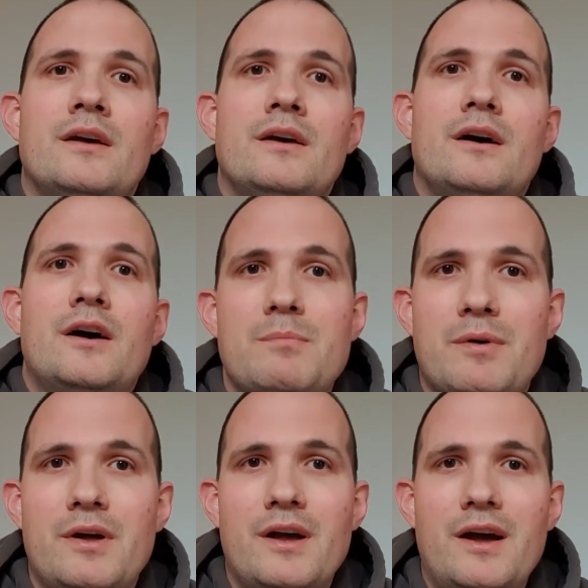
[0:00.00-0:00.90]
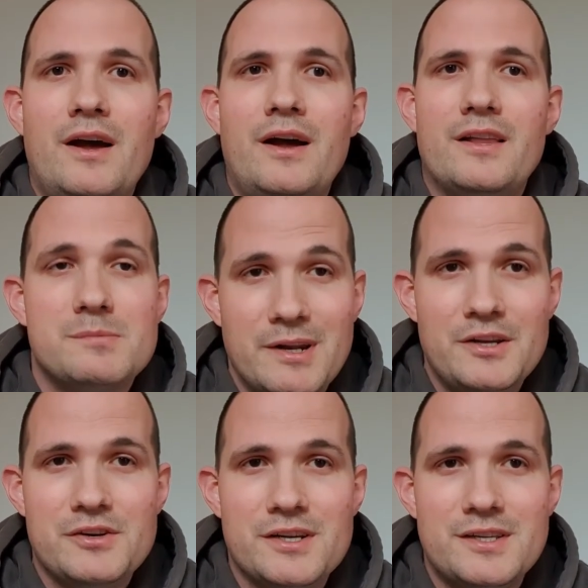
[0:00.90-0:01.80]
Hope that's been
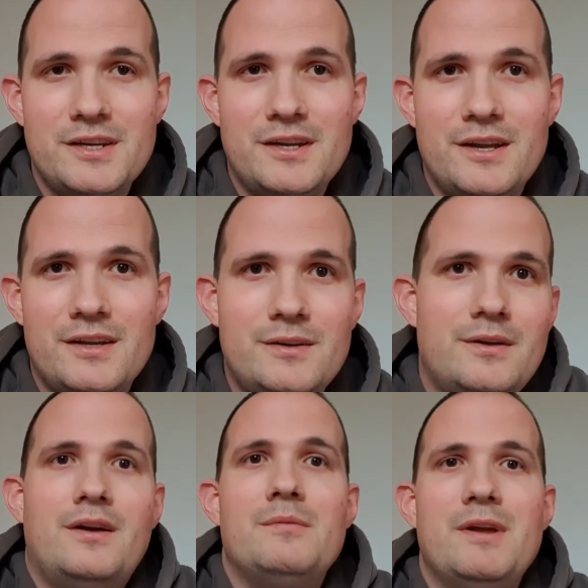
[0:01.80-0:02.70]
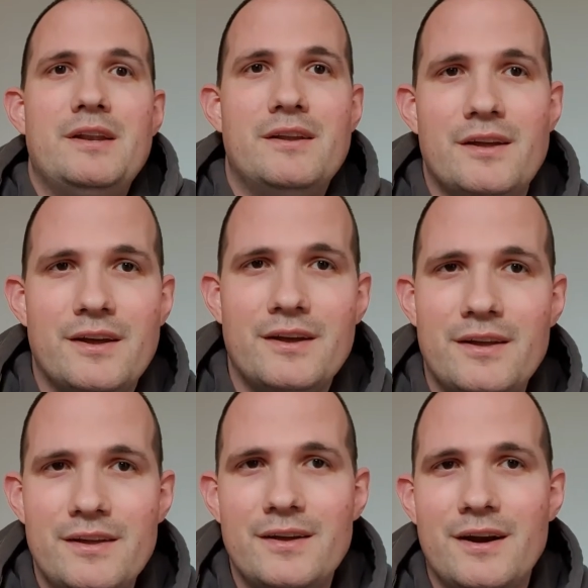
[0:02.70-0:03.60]
interesting. I mean,
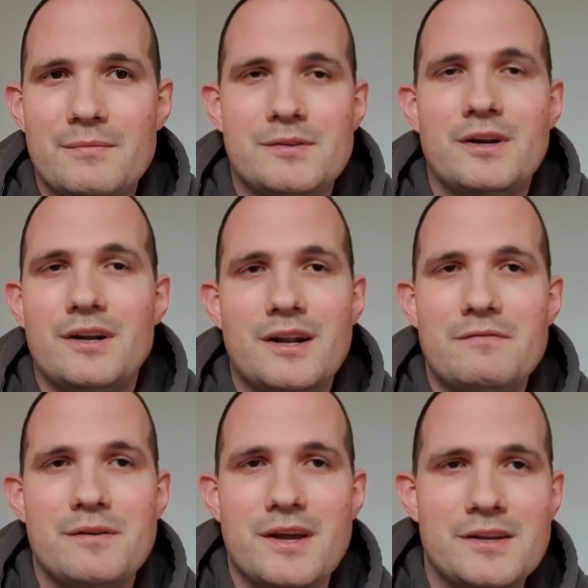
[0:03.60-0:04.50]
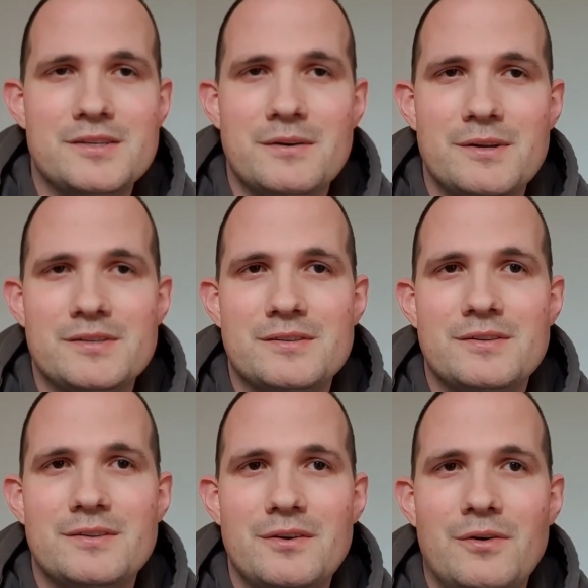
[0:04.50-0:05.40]
I kind of live with it, so it's
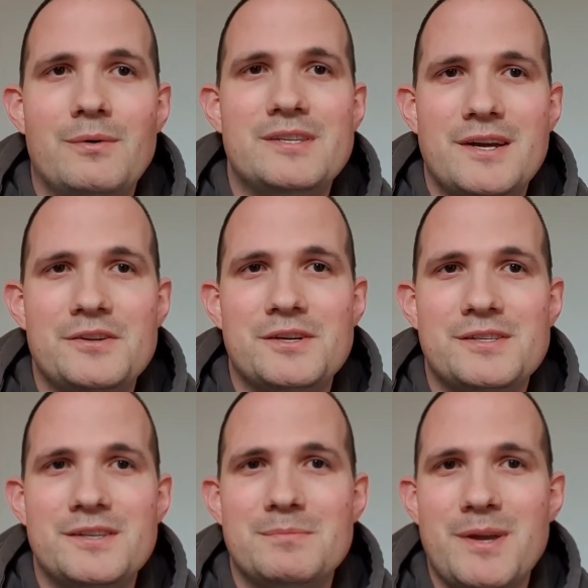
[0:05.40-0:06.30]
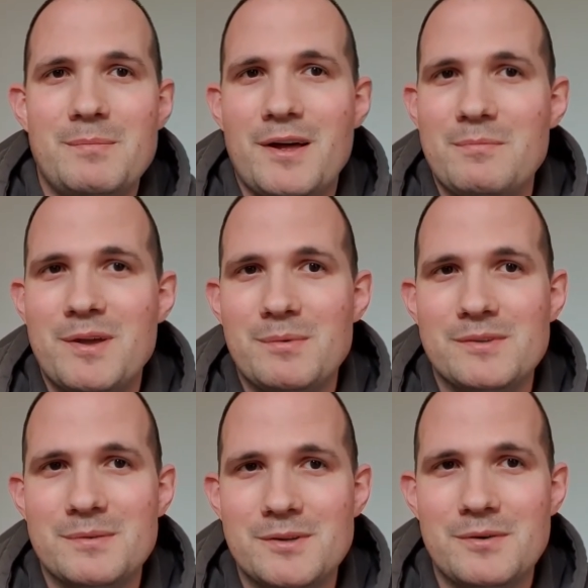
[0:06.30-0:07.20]
not always that interesting to me, but other people
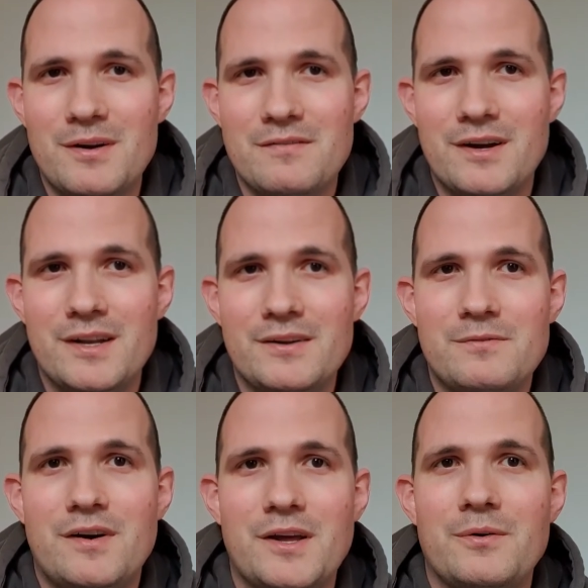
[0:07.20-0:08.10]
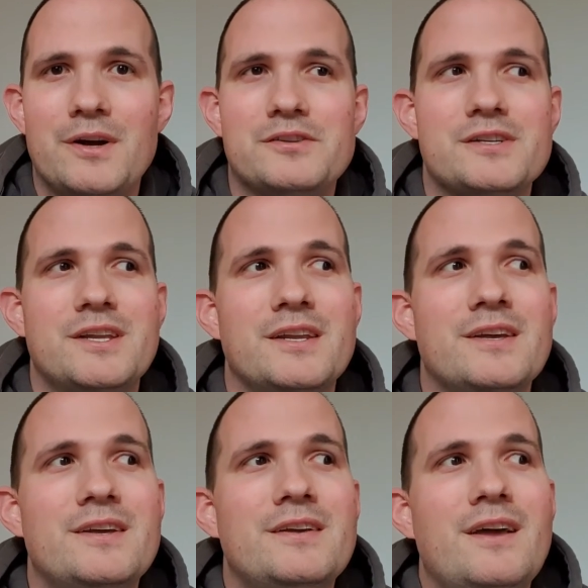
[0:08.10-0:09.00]
seem to quite find it quite interesting.
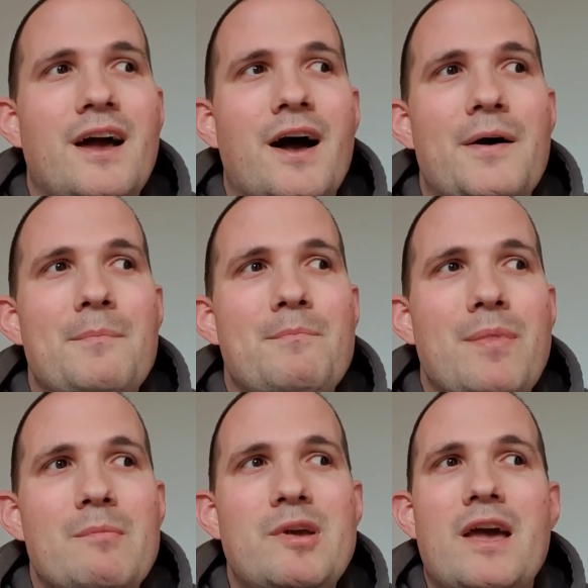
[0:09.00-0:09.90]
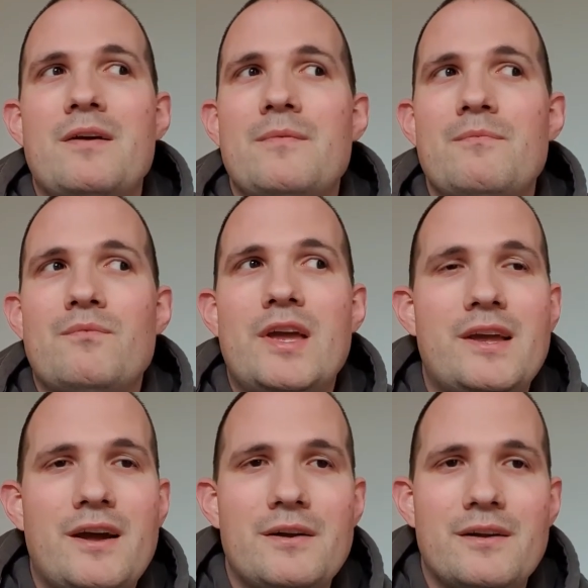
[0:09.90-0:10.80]
But yeah, there you
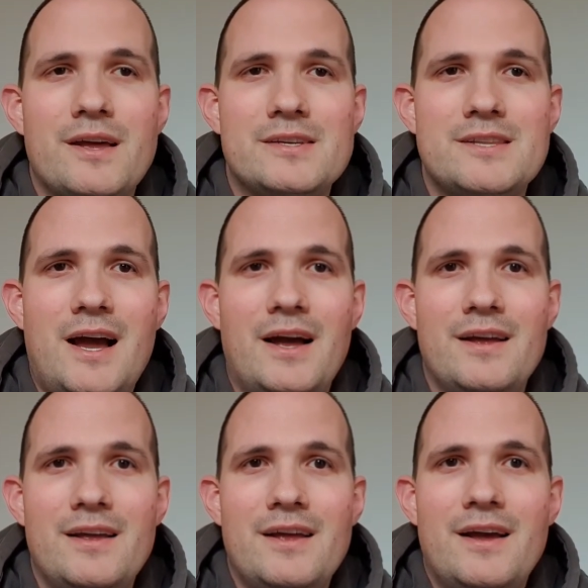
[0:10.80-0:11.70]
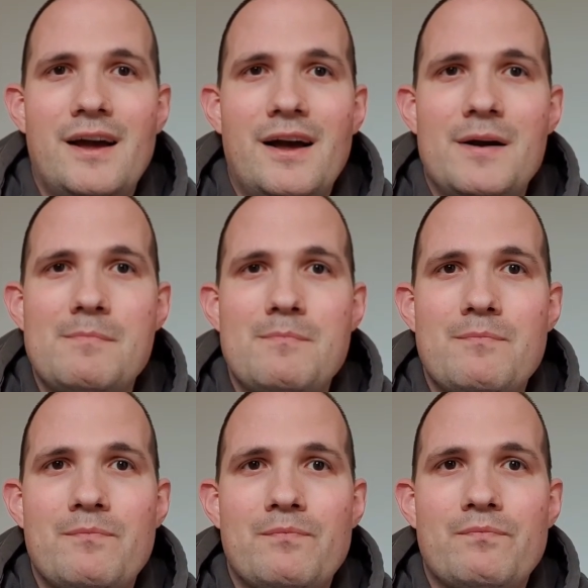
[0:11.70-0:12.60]
go. That's that.
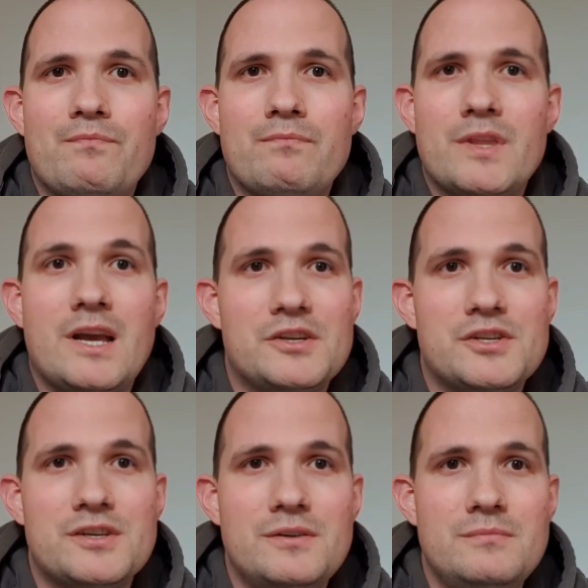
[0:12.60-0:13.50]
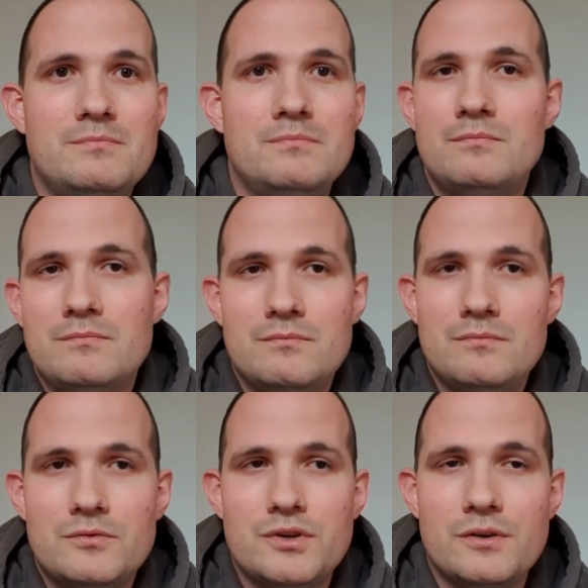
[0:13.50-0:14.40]
Catch you soon.
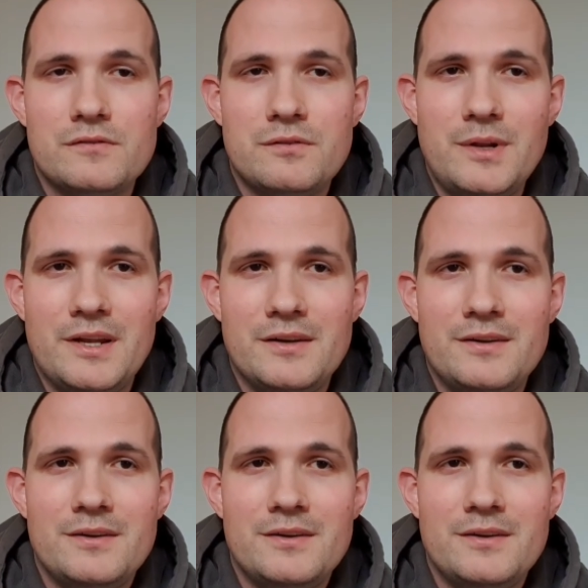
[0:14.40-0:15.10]
Try not to fall in.